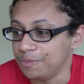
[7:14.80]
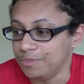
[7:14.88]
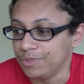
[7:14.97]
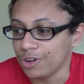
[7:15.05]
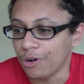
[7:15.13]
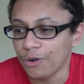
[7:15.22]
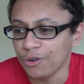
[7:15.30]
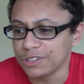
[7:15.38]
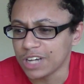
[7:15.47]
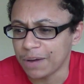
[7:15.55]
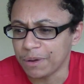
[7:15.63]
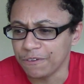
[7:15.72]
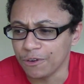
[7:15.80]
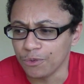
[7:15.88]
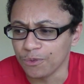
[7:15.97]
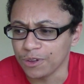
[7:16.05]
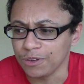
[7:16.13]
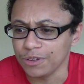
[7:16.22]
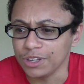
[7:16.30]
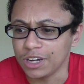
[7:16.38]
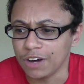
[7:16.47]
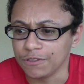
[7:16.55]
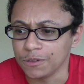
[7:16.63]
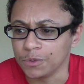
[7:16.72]
The whole time I felt really, really
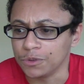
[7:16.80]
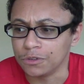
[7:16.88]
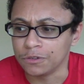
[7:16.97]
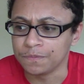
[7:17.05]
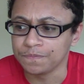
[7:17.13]
comfortable.